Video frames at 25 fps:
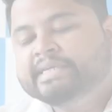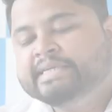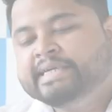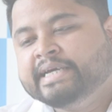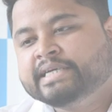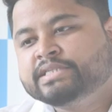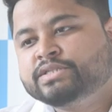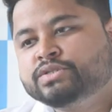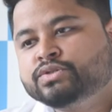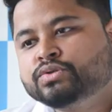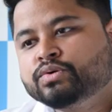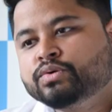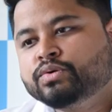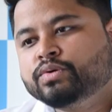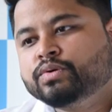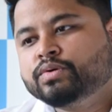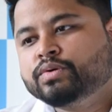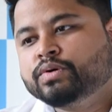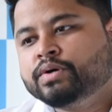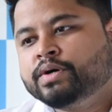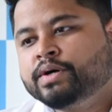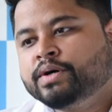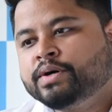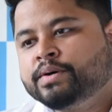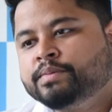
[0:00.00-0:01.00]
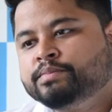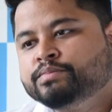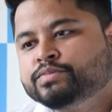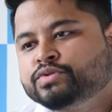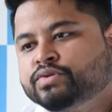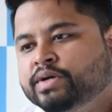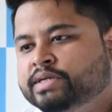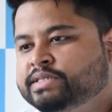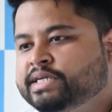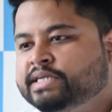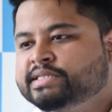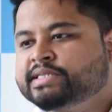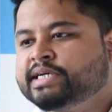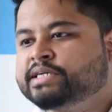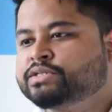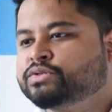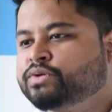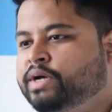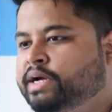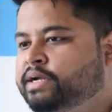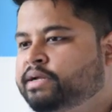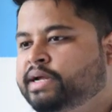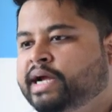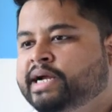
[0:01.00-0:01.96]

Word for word: yes so um, so as I said so I,